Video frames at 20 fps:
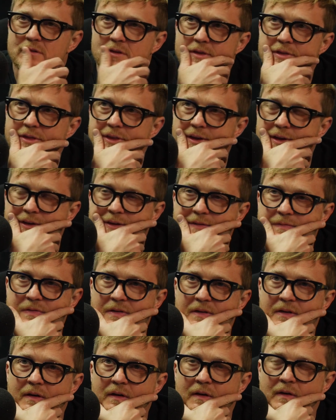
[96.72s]
to think if
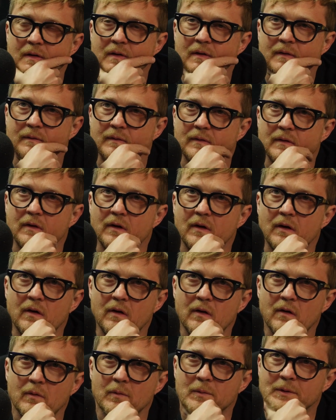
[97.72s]
there
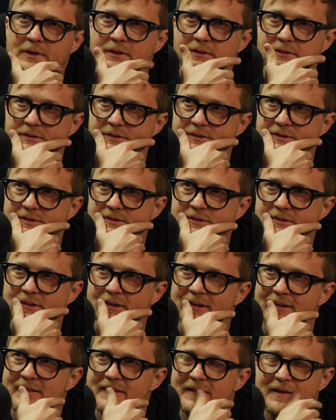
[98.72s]
are ones.
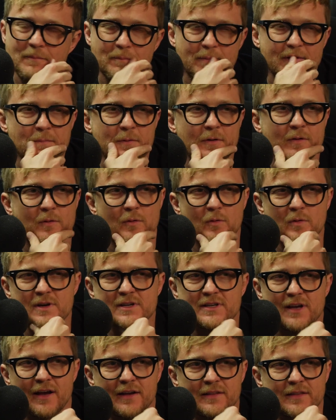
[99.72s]
I think people
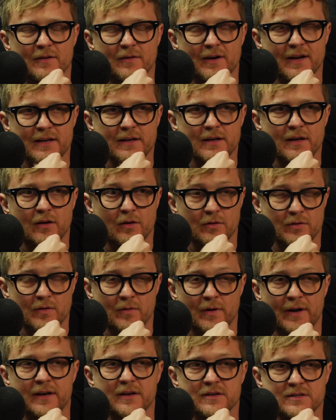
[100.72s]
always on the
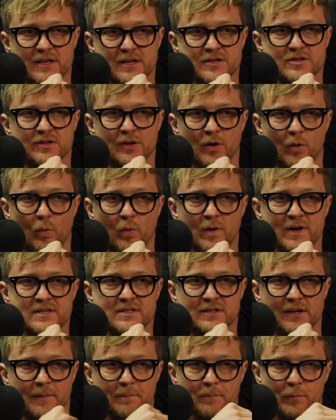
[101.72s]
radio stations they always
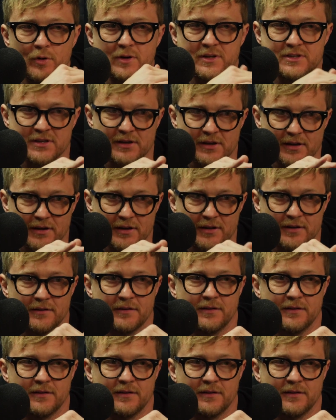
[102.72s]
say Poliesiekar.